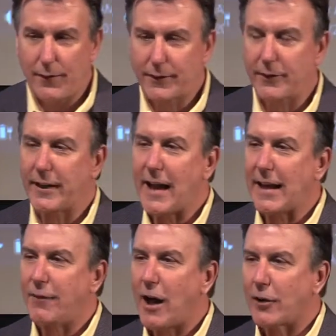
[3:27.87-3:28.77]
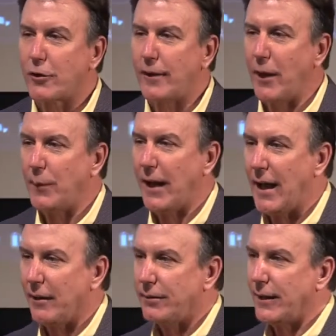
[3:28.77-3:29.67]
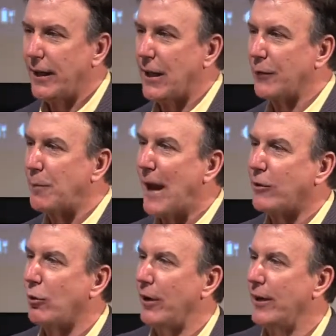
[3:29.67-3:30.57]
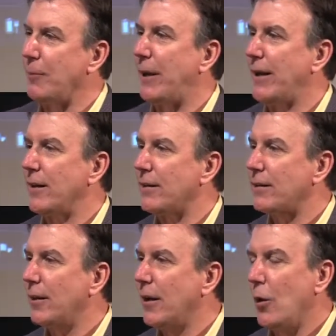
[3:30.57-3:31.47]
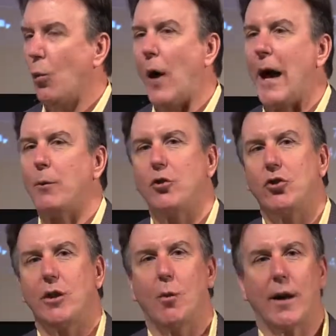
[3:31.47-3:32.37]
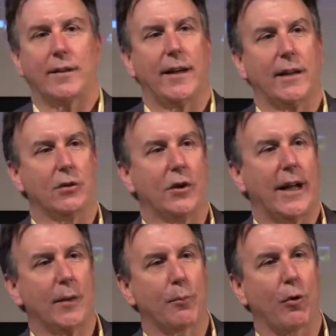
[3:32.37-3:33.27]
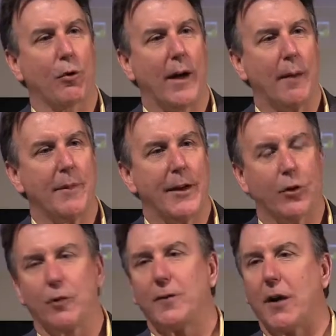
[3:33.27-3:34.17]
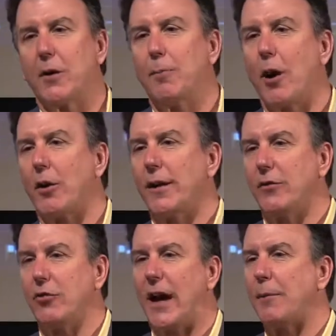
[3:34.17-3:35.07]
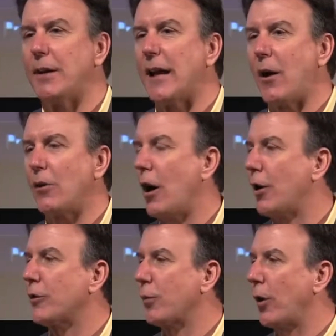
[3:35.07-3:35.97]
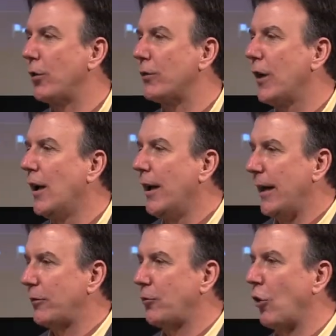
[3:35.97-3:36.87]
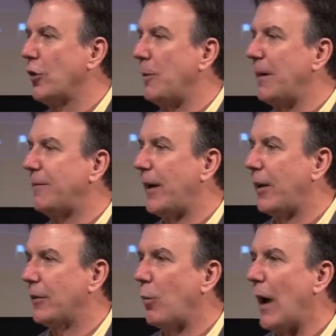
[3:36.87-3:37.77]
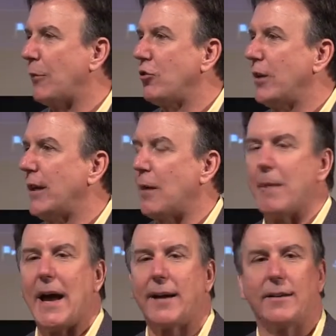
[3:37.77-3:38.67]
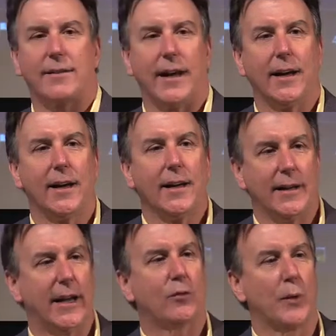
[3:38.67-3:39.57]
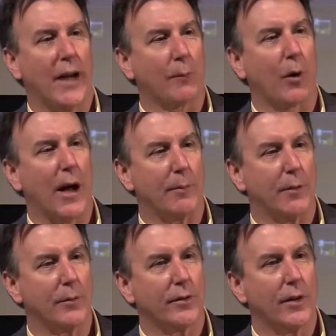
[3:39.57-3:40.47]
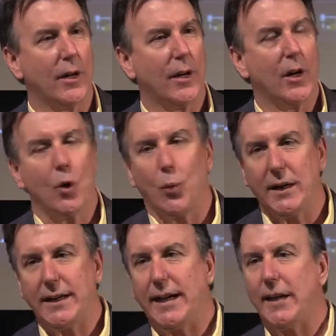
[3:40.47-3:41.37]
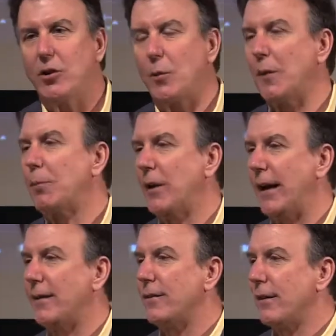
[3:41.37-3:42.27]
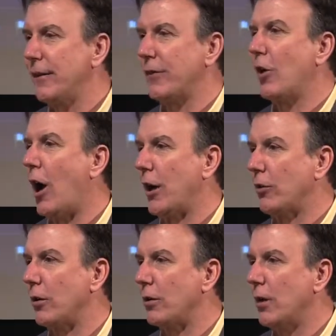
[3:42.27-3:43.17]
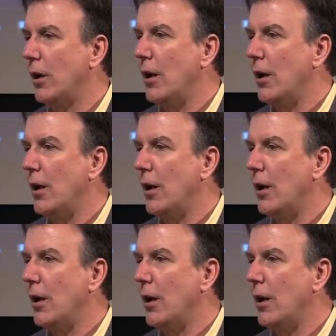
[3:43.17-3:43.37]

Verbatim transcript: This is the kind of auditor that we have. It comes back to her independence. Why would she want to take a look at a program that her very party is jamming down our throats? It's shown to be failed. Why would she come back and say, yes, we have problems? We need to replace this auditor.